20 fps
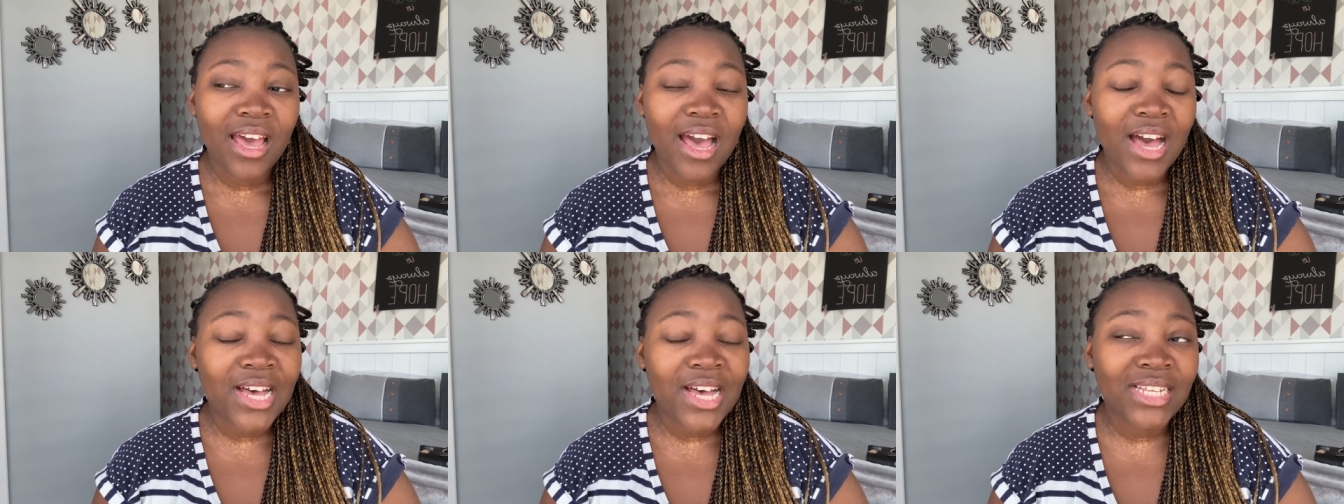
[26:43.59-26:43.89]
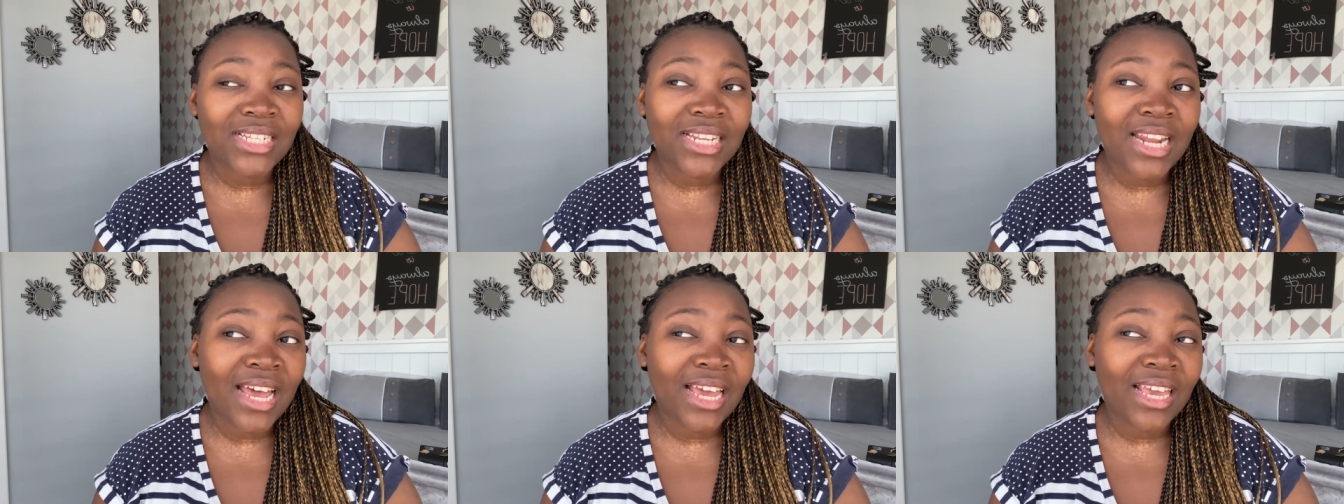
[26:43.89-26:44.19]
i
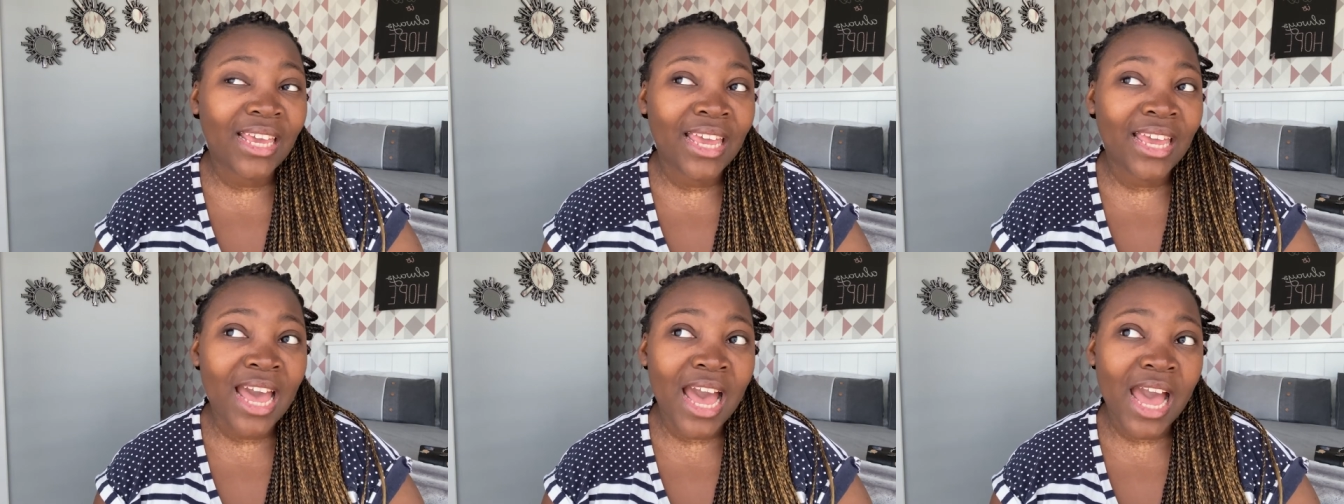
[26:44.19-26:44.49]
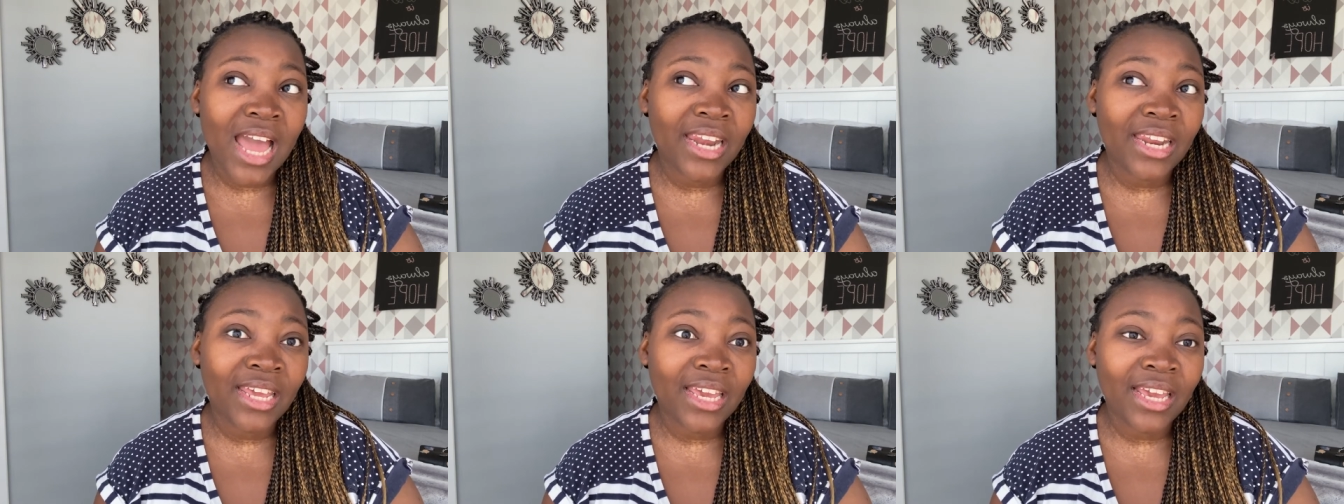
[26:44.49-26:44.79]
was like
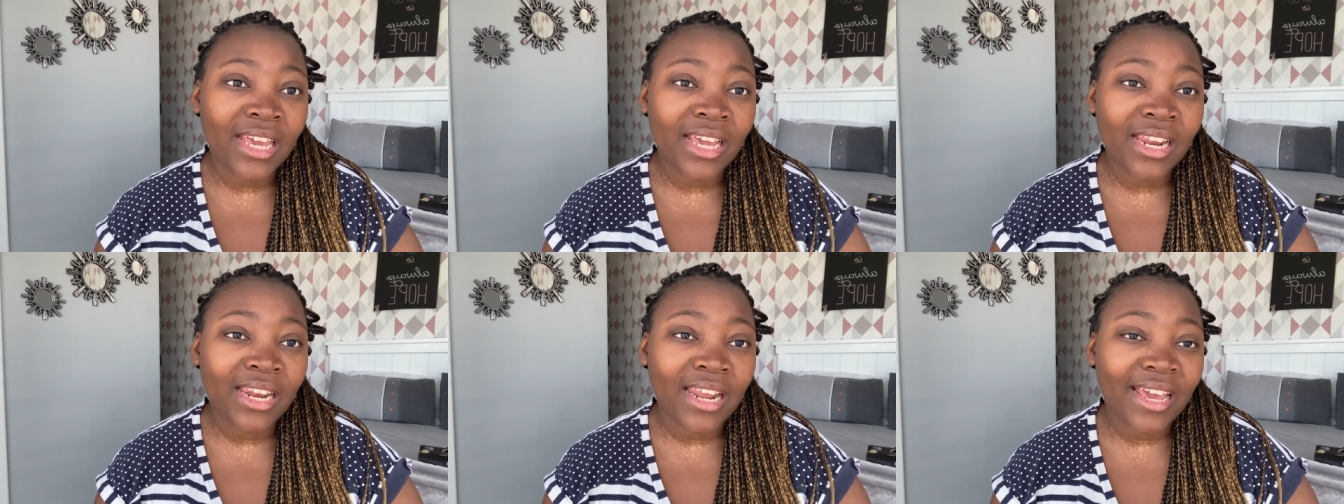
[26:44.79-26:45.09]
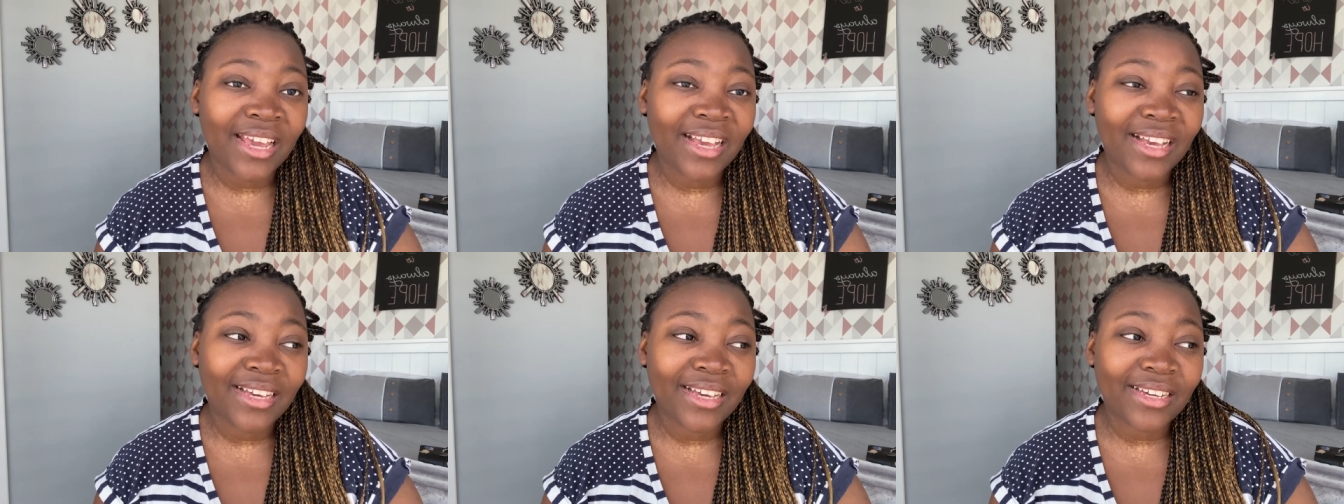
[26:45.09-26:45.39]
yeah nah,
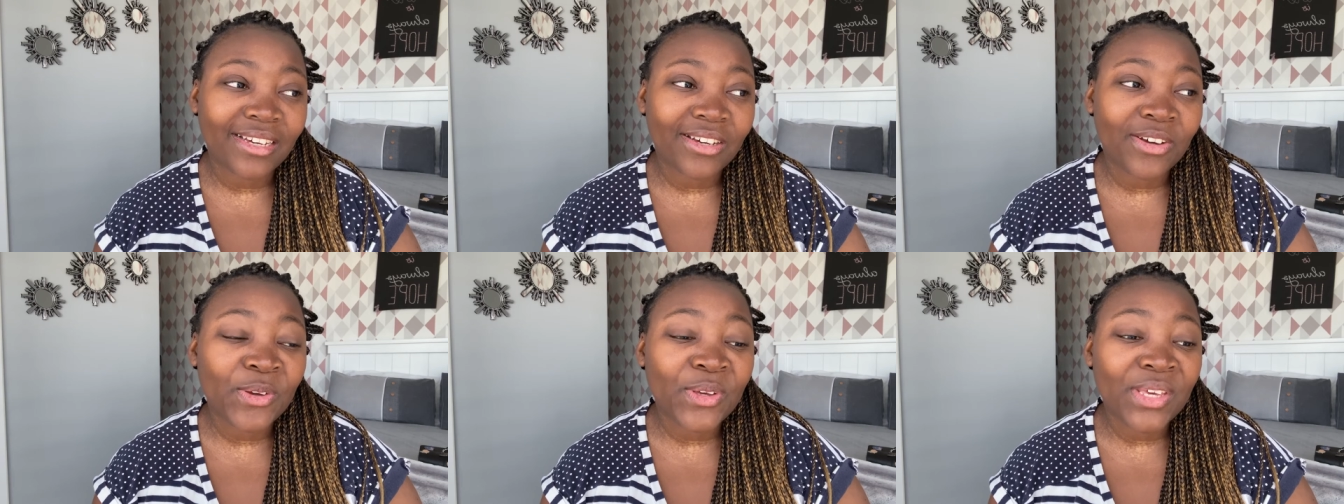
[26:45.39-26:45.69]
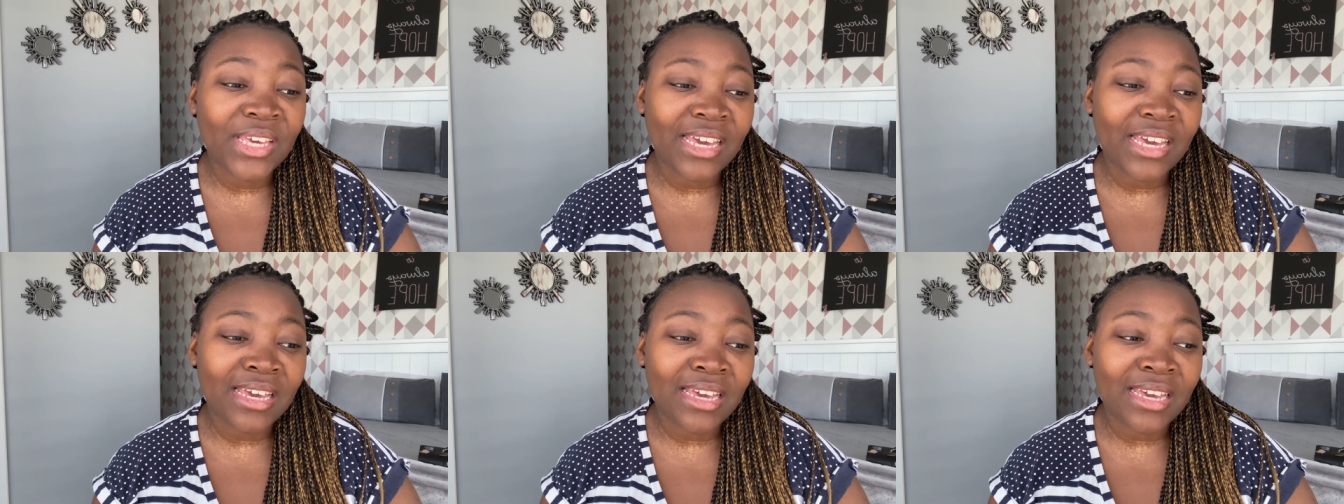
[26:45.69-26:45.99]
like
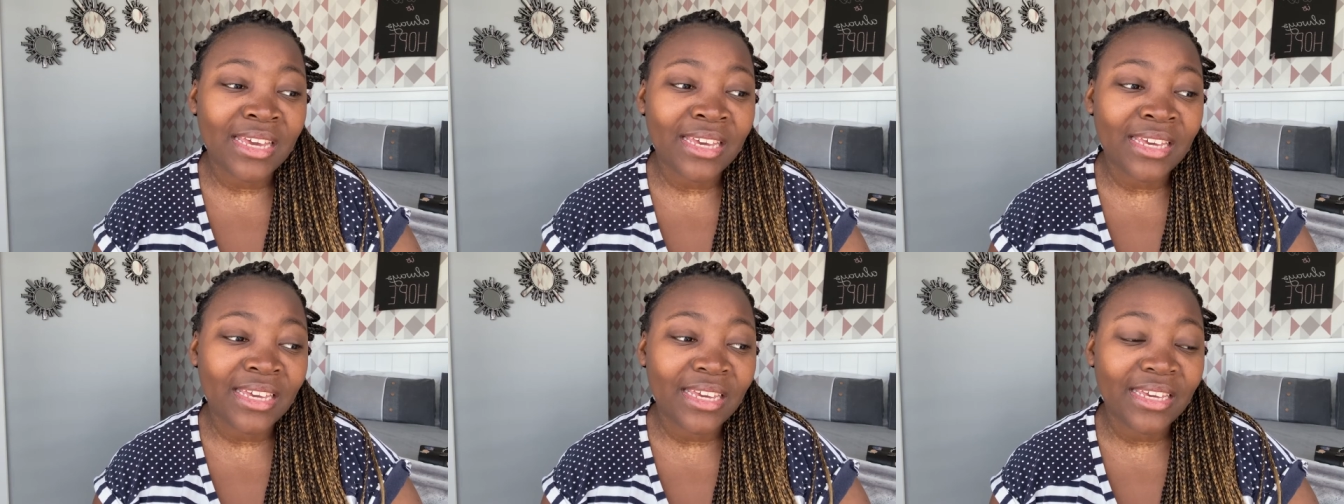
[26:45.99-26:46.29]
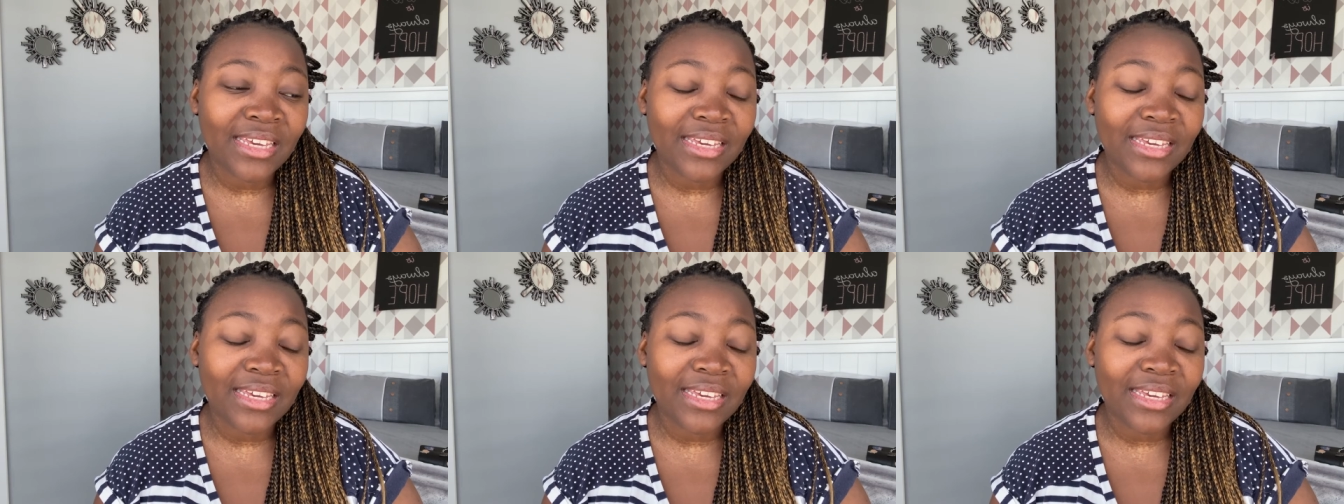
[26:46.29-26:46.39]
okay